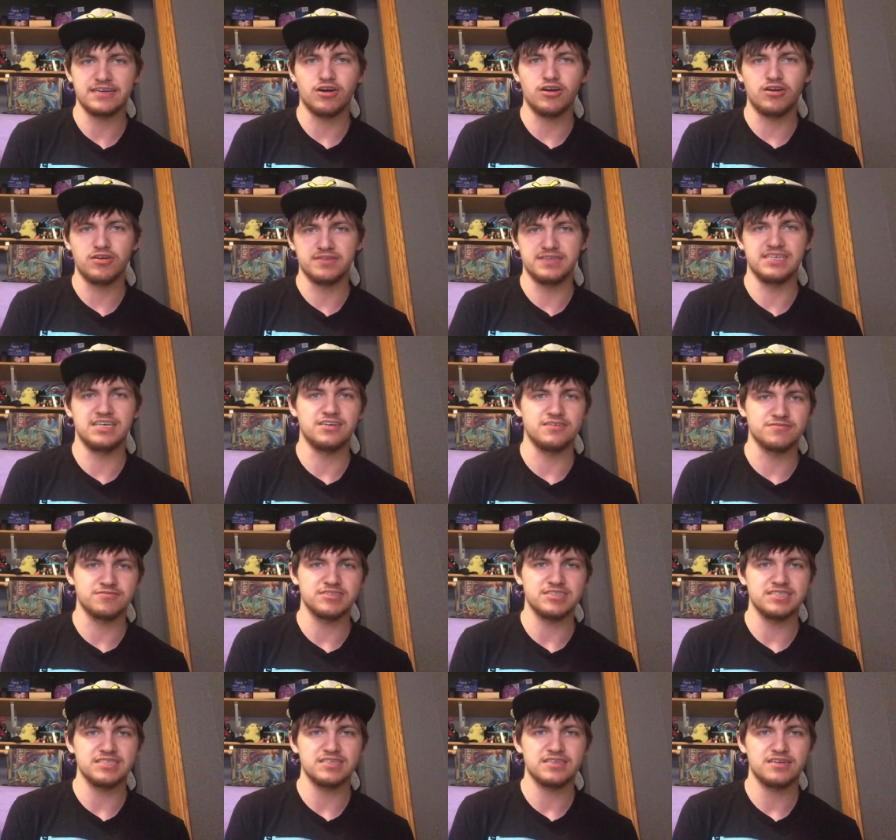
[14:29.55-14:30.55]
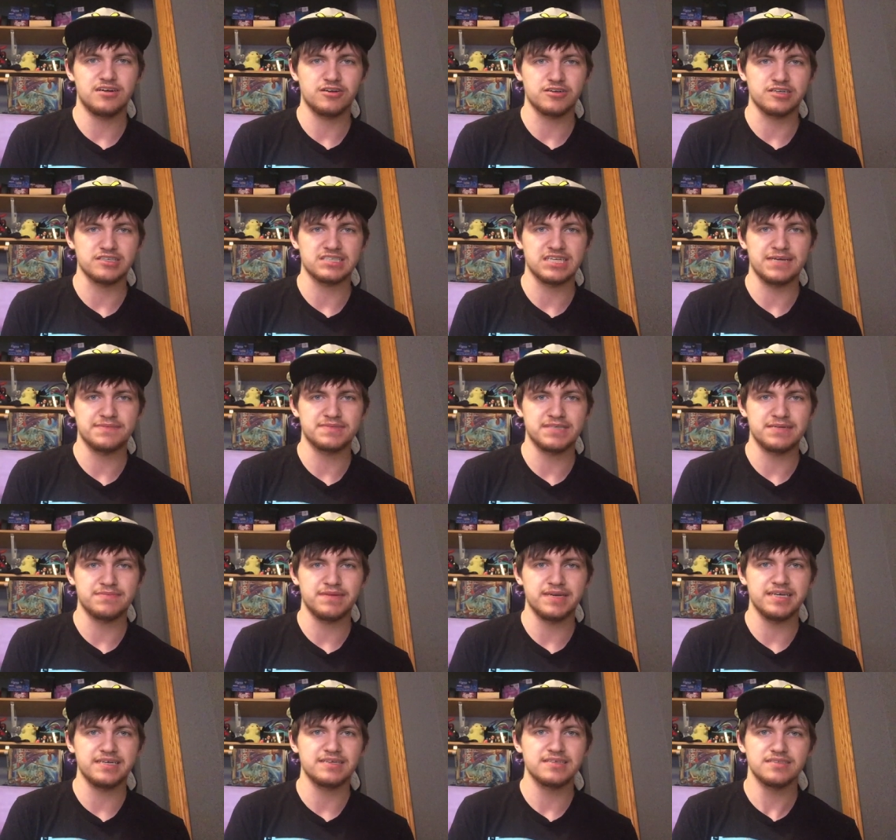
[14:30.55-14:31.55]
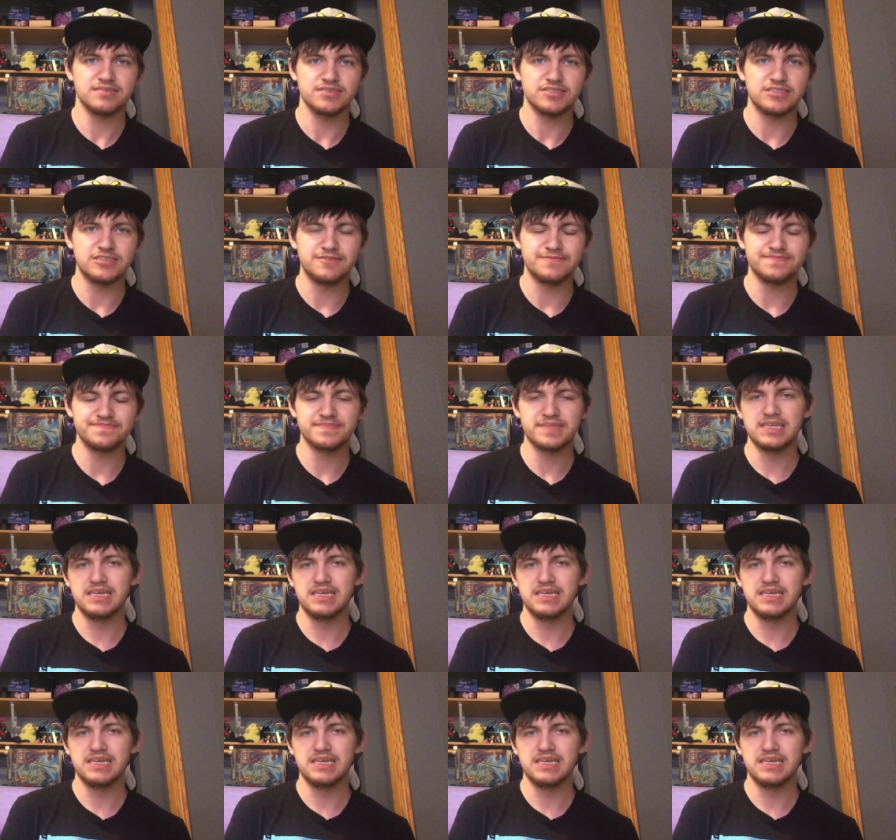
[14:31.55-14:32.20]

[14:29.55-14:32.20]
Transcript: all the LV archetypes they made. So,